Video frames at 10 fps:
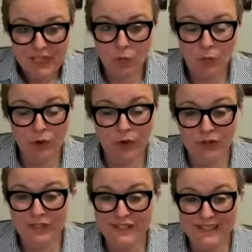we're
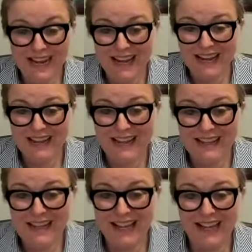here to stay in
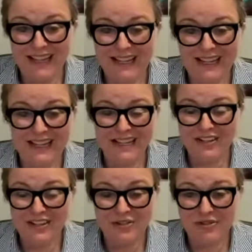that
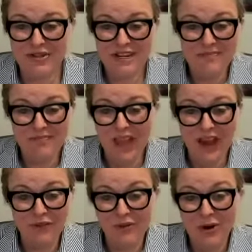industry.
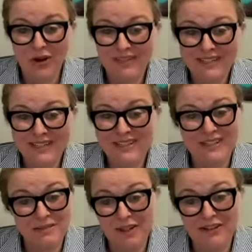After all, it is the
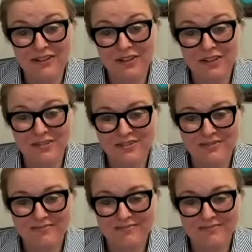Space Coast.